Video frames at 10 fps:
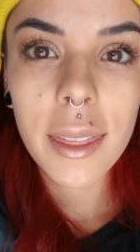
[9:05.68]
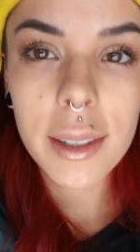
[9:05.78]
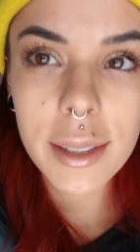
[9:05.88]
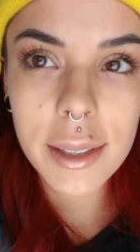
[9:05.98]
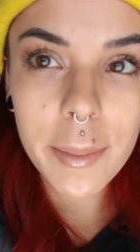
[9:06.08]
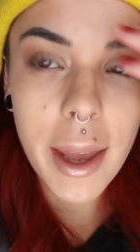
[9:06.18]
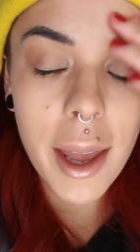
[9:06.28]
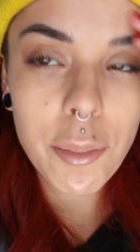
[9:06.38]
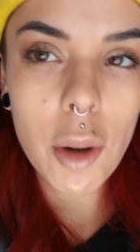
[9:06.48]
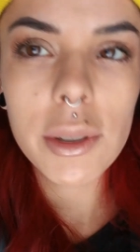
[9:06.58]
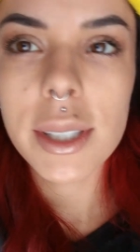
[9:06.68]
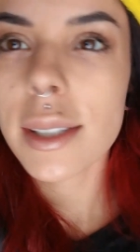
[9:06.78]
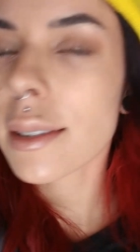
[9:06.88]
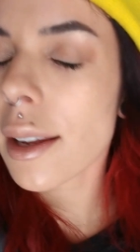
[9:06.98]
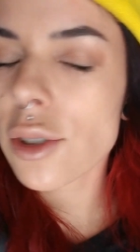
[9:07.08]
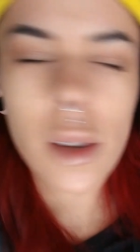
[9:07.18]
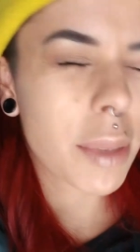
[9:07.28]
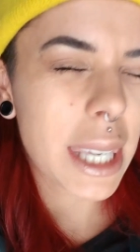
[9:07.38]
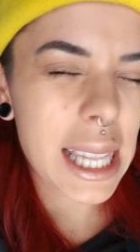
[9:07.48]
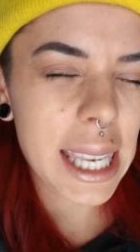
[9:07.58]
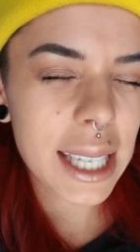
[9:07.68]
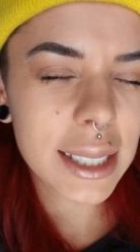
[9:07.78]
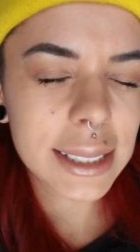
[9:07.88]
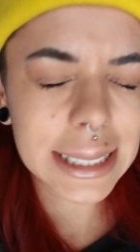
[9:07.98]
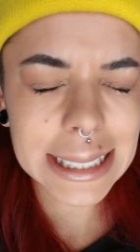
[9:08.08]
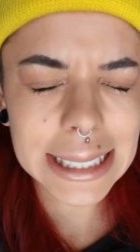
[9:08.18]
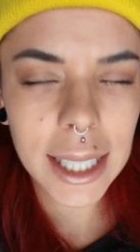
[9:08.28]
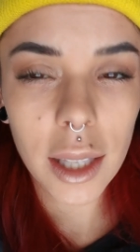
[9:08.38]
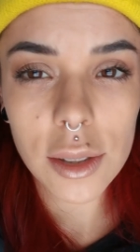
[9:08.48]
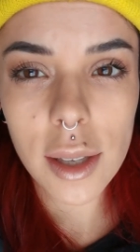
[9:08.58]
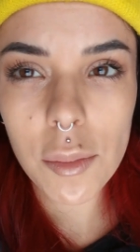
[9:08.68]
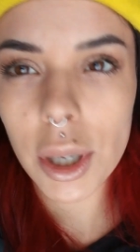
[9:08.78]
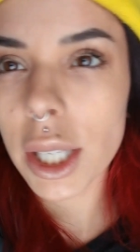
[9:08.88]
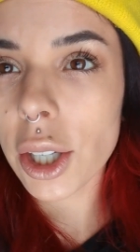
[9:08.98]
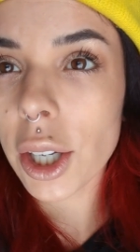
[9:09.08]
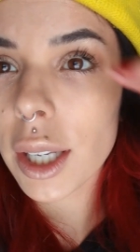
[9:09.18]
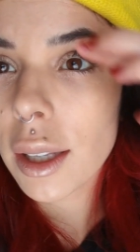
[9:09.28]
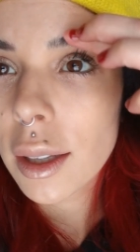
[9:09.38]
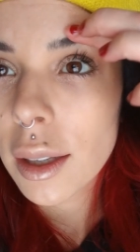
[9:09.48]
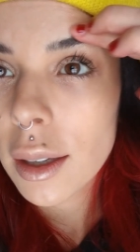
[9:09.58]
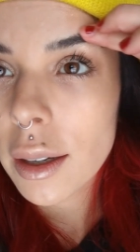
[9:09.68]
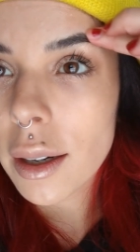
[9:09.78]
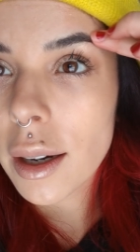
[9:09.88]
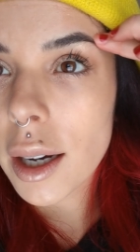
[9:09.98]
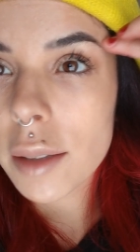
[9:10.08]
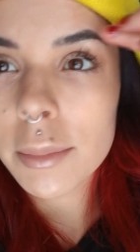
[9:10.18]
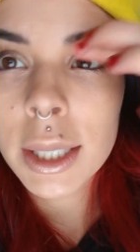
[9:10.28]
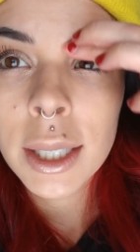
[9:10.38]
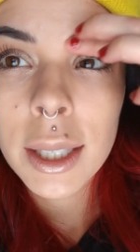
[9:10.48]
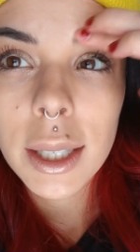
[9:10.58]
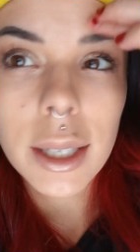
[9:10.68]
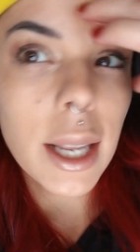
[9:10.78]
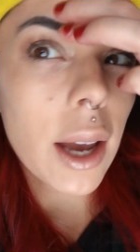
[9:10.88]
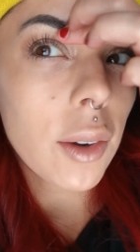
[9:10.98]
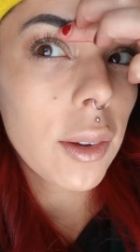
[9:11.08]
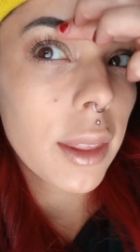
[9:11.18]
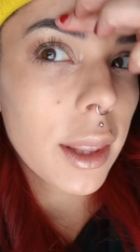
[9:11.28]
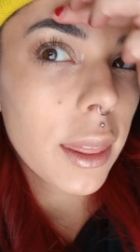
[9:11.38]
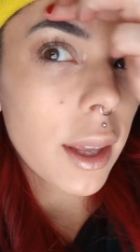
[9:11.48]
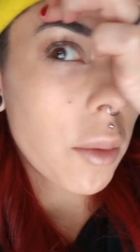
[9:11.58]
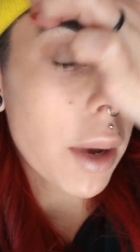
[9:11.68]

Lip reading: This is my post touch-up healing. It's looking pretty good. Now that they